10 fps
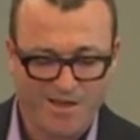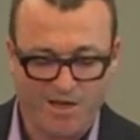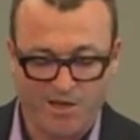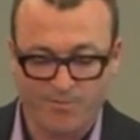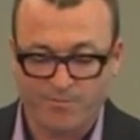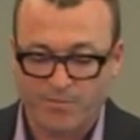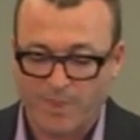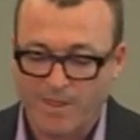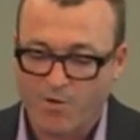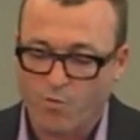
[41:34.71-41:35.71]
Um,
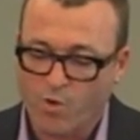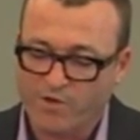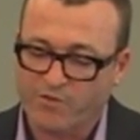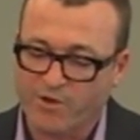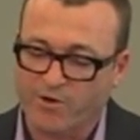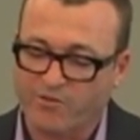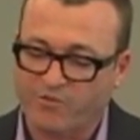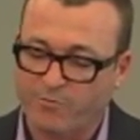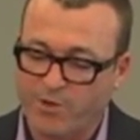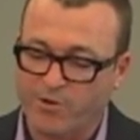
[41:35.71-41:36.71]
what is their
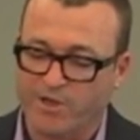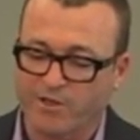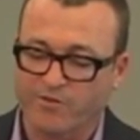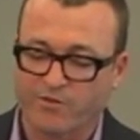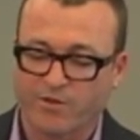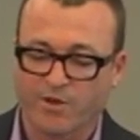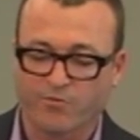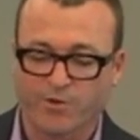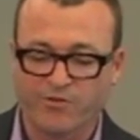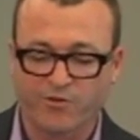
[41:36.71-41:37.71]
experience
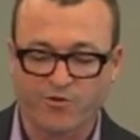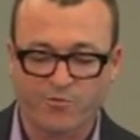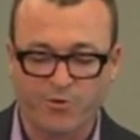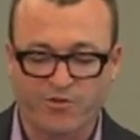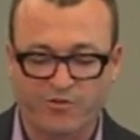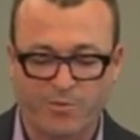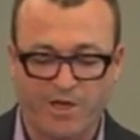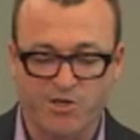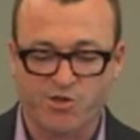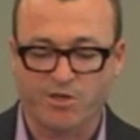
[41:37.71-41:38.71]
of research
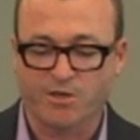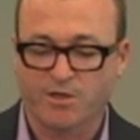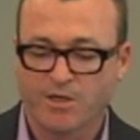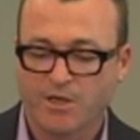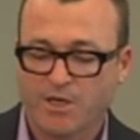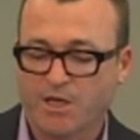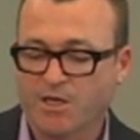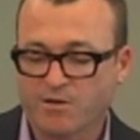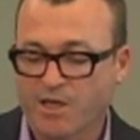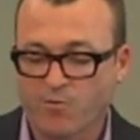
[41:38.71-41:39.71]
participation,
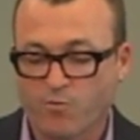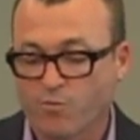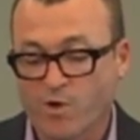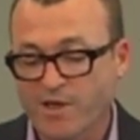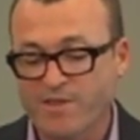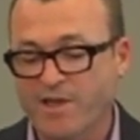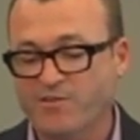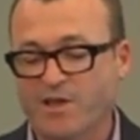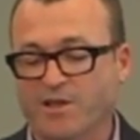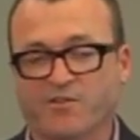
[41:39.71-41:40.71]
and, and what can they
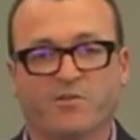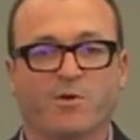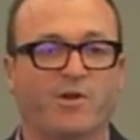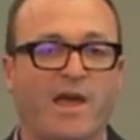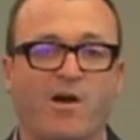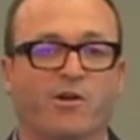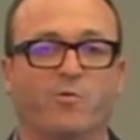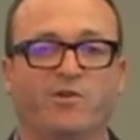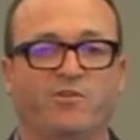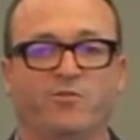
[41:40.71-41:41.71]
tell us about how
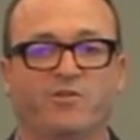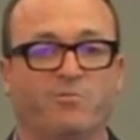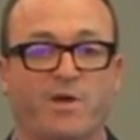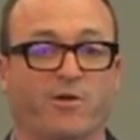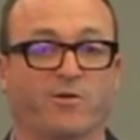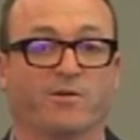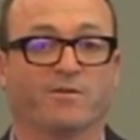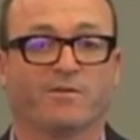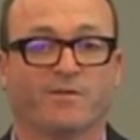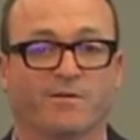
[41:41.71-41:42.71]
can we do this better,
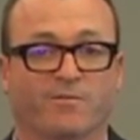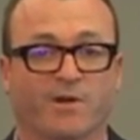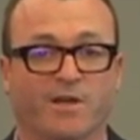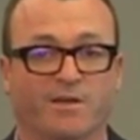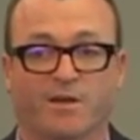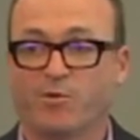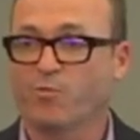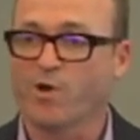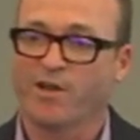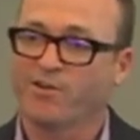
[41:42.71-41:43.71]
right? I
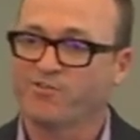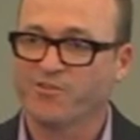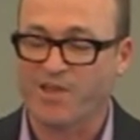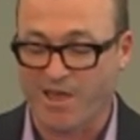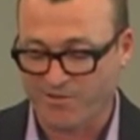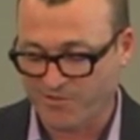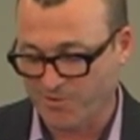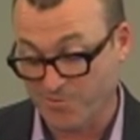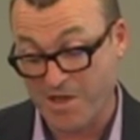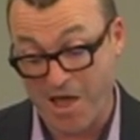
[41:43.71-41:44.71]
mean, why not just ask
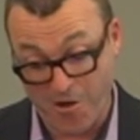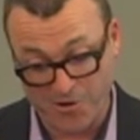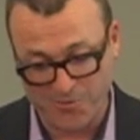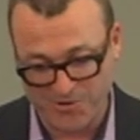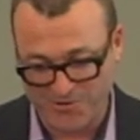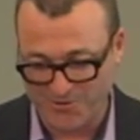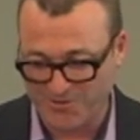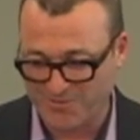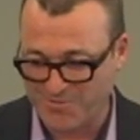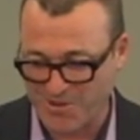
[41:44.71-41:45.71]
them, how can we do
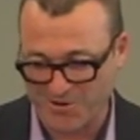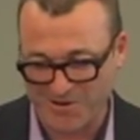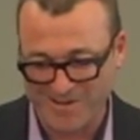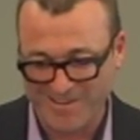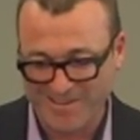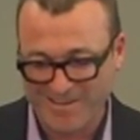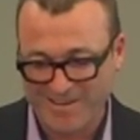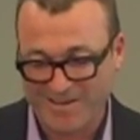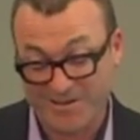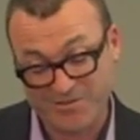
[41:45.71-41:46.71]
this better?
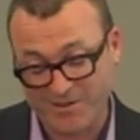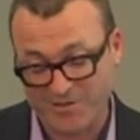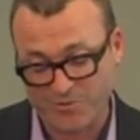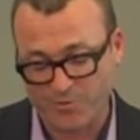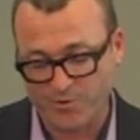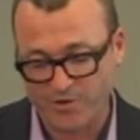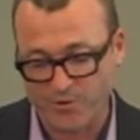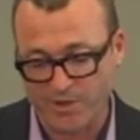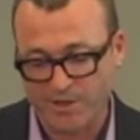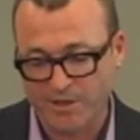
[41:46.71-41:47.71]
Uh, so that's what we're doing.